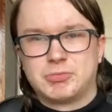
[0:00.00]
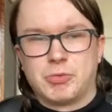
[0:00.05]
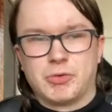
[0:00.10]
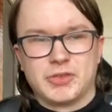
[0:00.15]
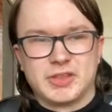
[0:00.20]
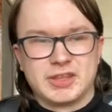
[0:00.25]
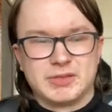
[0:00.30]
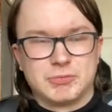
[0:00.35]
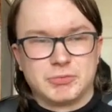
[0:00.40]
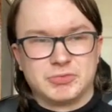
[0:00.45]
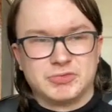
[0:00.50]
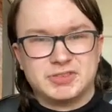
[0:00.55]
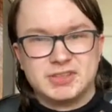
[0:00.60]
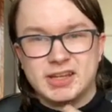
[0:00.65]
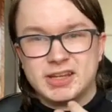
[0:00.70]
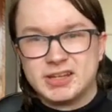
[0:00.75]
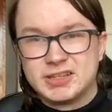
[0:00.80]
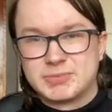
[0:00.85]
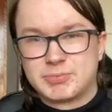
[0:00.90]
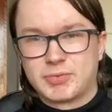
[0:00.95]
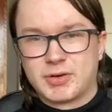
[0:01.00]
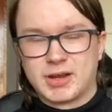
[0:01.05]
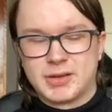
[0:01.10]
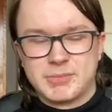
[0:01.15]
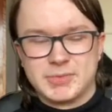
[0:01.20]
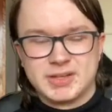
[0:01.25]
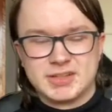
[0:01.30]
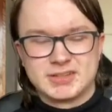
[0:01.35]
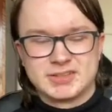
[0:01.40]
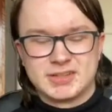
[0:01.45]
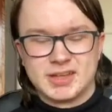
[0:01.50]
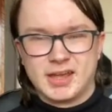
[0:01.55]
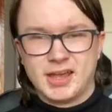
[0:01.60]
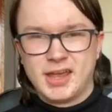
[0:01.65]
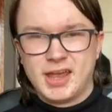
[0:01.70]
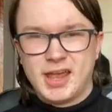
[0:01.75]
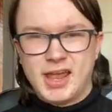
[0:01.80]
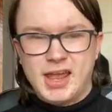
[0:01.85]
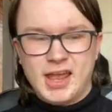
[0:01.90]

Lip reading: what they did as Prime Minister.